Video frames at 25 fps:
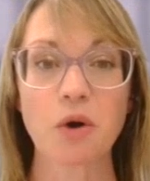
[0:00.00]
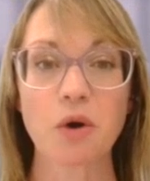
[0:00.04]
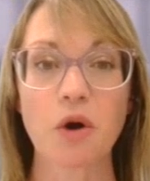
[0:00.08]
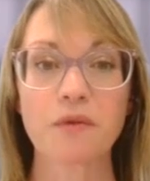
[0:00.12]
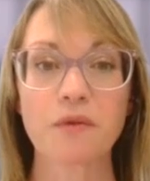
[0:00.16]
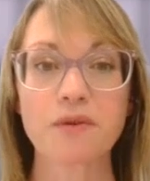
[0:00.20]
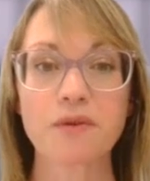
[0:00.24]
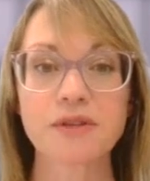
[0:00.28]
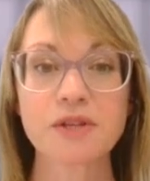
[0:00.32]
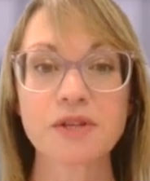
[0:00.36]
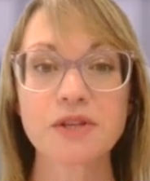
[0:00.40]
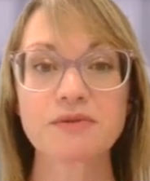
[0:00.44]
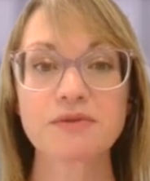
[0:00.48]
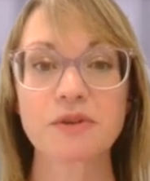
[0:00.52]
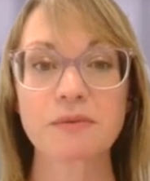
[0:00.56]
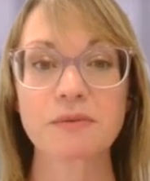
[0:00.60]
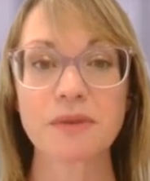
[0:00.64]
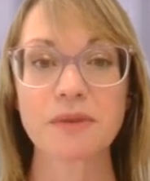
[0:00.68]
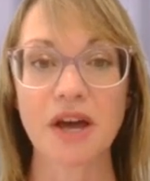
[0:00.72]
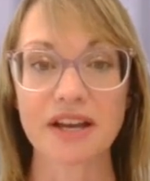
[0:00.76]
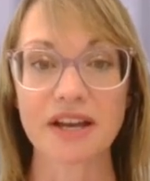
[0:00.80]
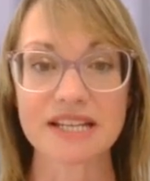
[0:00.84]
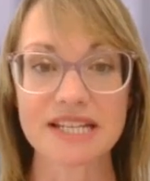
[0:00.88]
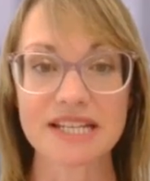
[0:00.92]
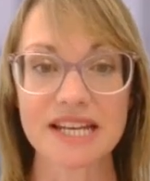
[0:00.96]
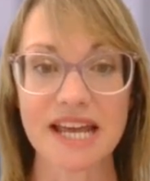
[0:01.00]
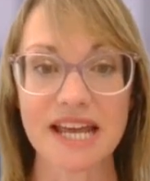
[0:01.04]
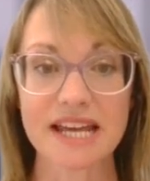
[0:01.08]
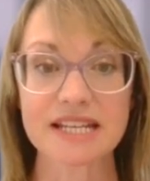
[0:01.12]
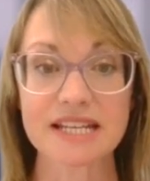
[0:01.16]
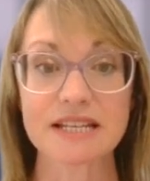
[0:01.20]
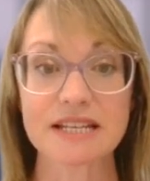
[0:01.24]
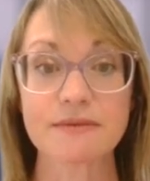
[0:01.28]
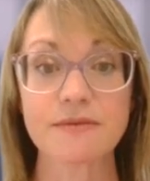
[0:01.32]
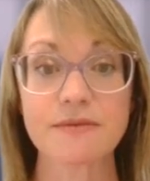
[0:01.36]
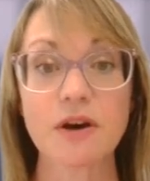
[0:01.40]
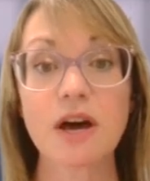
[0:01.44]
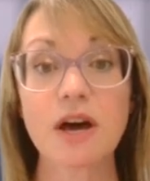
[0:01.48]
officers from
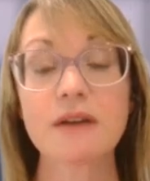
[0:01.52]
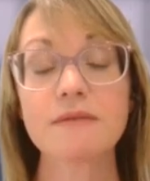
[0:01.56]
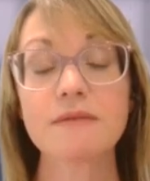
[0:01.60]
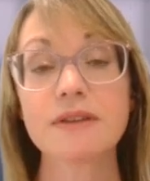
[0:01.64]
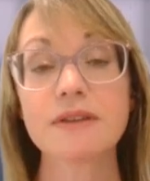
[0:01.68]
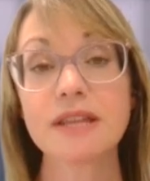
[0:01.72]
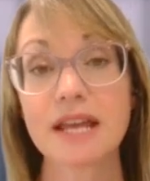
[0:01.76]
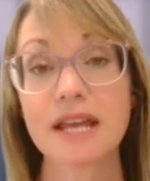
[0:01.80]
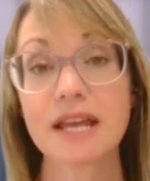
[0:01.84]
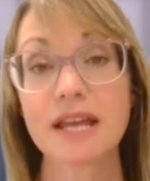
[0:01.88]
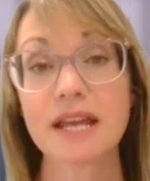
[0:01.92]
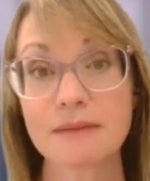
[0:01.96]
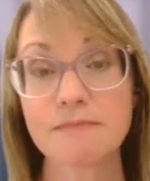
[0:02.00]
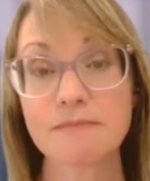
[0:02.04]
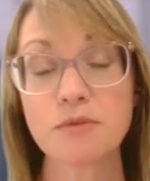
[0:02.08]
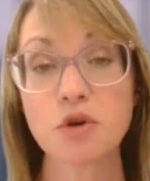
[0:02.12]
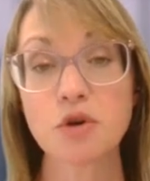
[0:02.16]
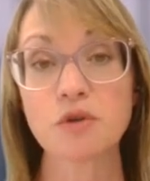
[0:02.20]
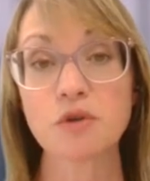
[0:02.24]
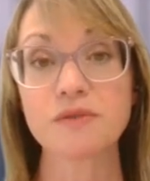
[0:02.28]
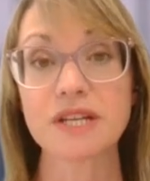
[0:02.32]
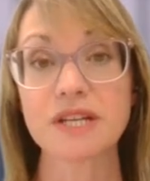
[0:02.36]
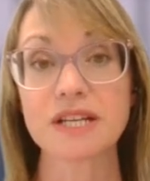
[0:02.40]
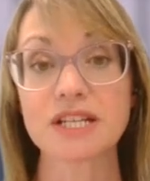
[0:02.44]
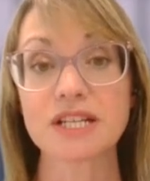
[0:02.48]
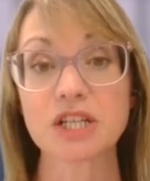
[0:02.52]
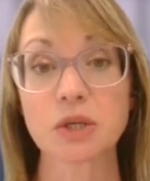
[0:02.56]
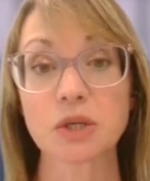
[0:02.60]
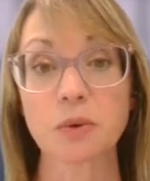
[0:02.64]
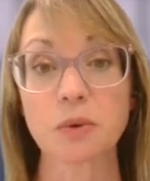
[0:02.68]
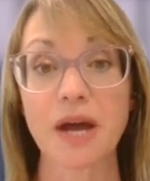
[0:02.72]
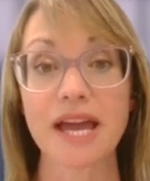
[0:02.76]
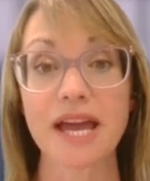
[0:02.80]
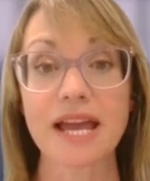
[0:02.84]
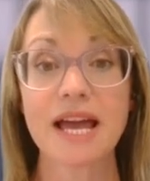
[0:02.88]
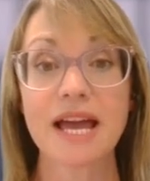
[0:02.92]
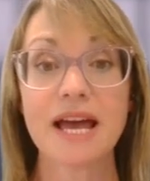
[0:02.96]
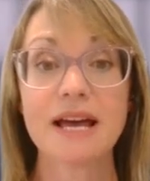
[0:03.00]
1985, and then he moved into
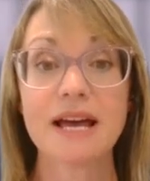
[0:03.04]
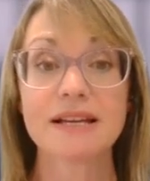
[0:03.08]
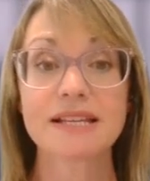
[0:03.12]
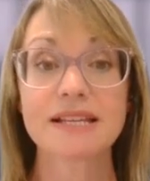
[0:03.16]
a